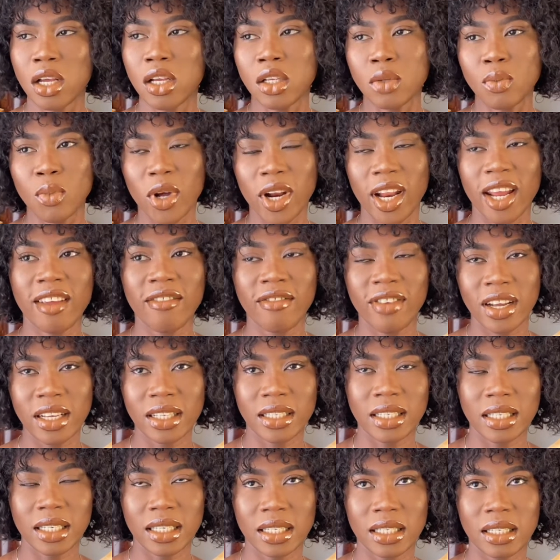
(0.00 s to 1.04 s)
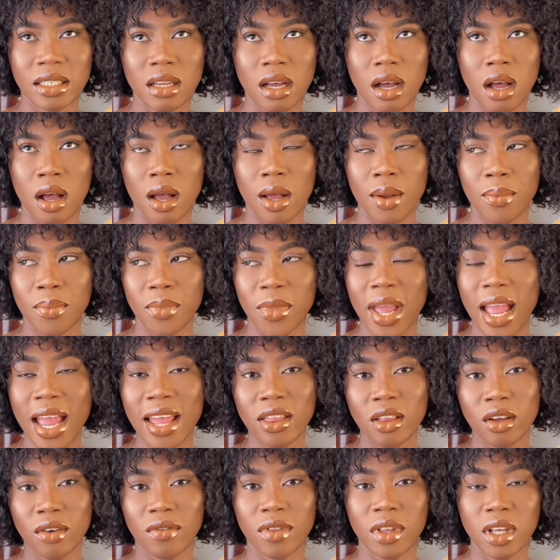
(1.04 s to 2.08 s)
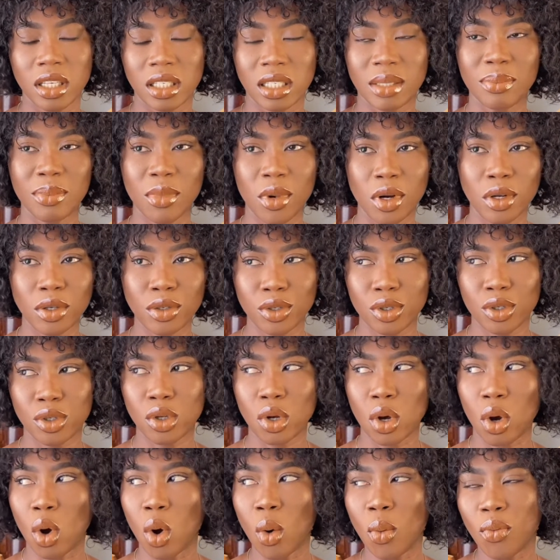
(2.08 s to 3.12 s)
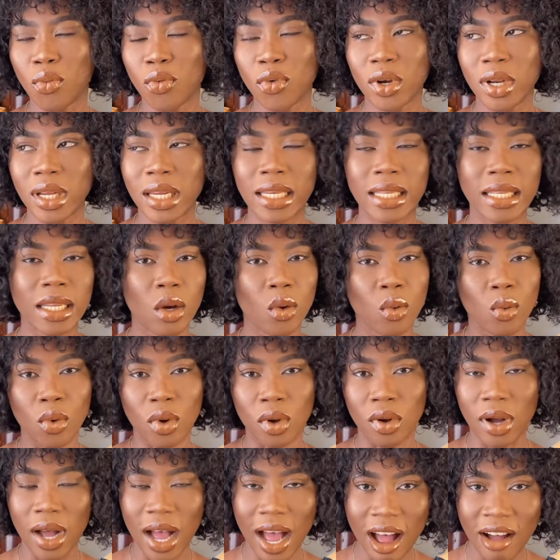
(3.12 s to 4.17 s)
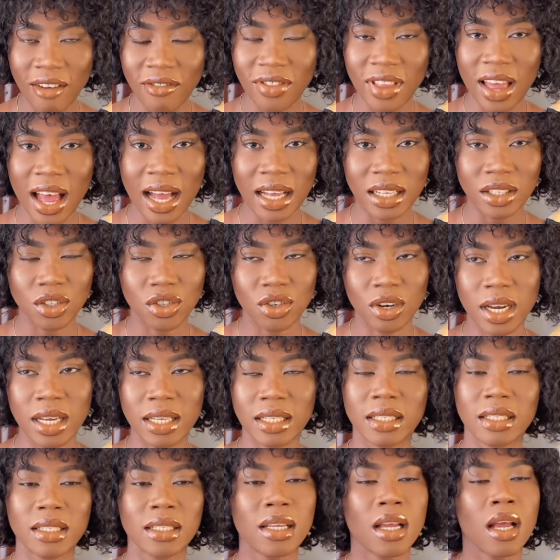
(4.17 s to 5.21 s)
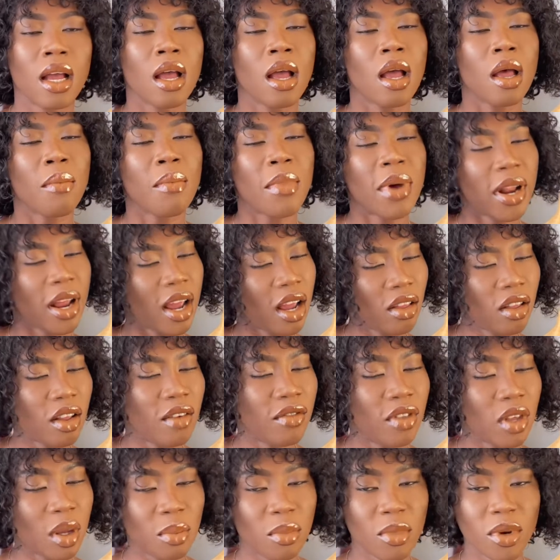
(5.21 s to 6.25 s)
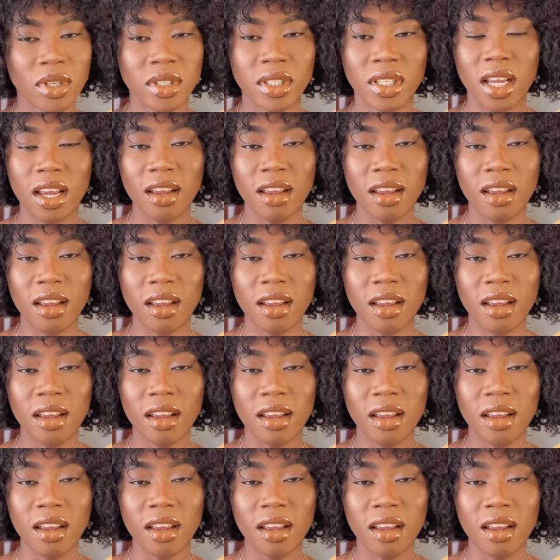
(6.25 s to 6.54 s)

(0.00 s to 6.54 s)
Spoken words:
But the event is the end of this month, so hopefully they will have that dress by the end of the month.